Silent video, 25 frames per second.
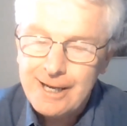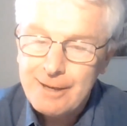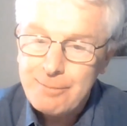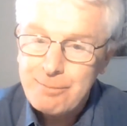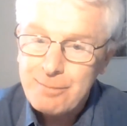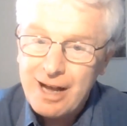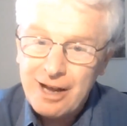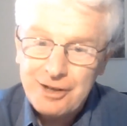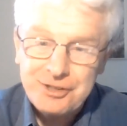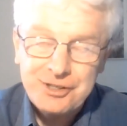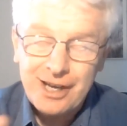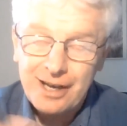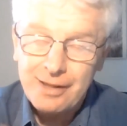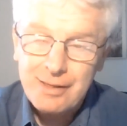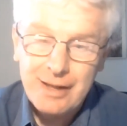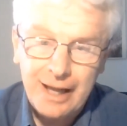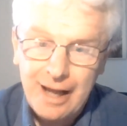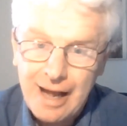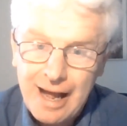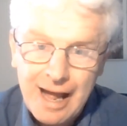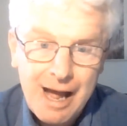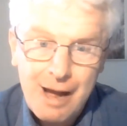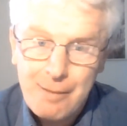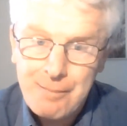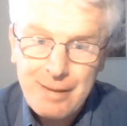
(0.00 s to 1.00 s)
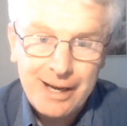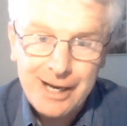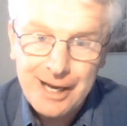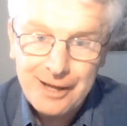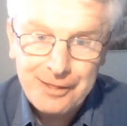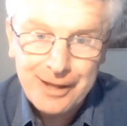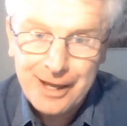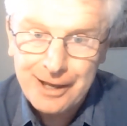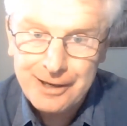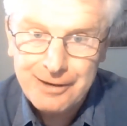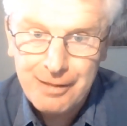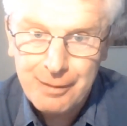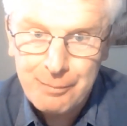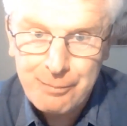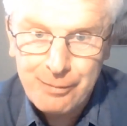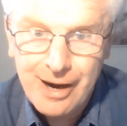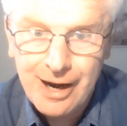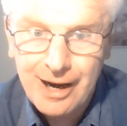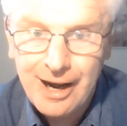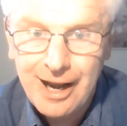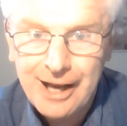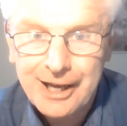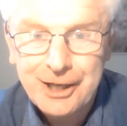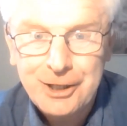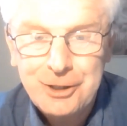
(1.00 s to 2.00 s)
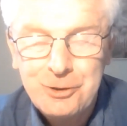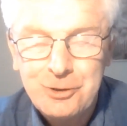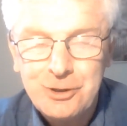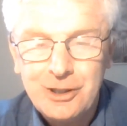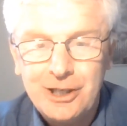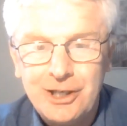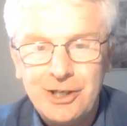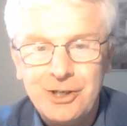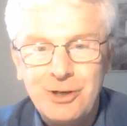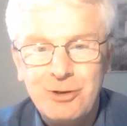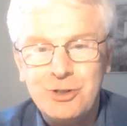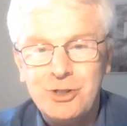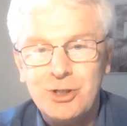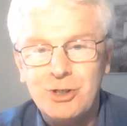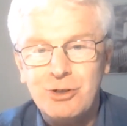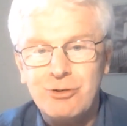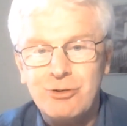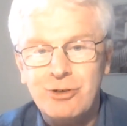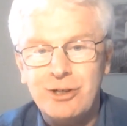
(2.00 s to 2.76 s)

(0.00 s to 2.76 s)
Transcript: I'll say the Amen at the end of the prayer like I usually do, children.